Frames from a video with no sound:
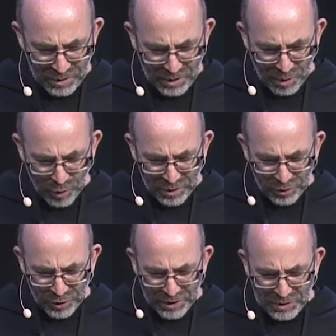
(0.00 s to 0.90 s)
I want to
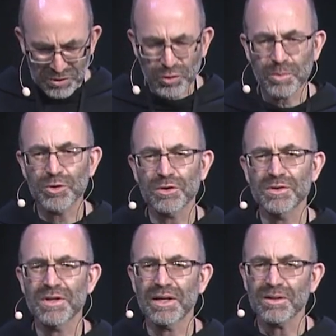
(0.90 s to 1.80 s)
look at the
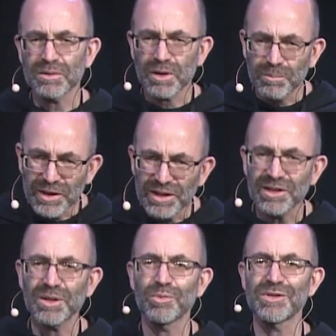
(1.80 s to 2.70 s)
scriptures that
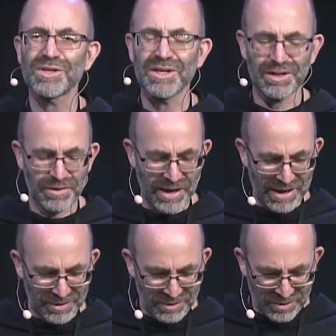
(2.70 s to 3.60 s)
immediately preceded
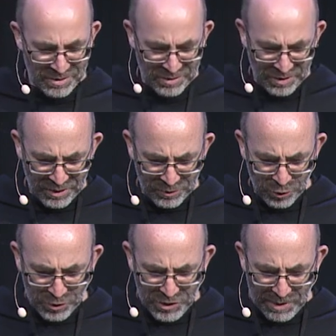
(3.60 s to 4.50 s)
that in
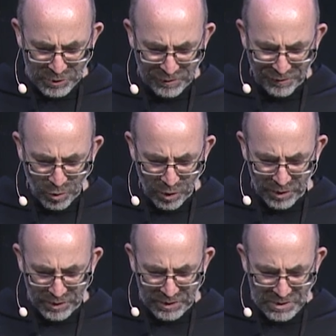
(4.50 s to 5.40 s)
Luke chapter
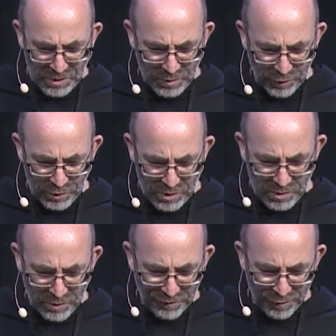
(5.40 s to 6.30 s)
4, and this is verse
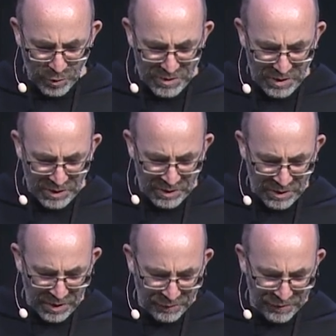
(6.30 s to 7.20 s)
14
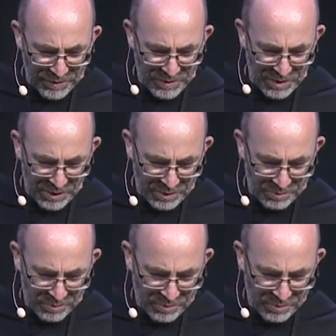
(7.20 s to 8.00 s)
and 15.